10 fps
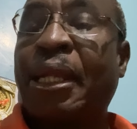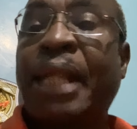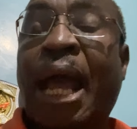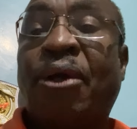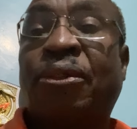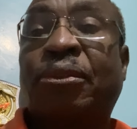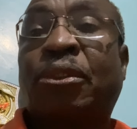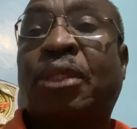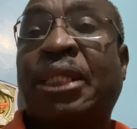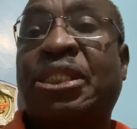Now,
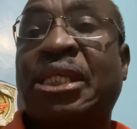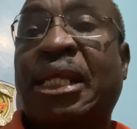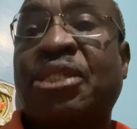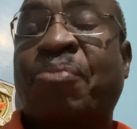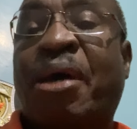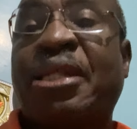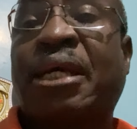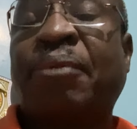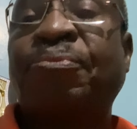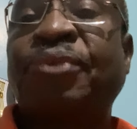on a serious matter,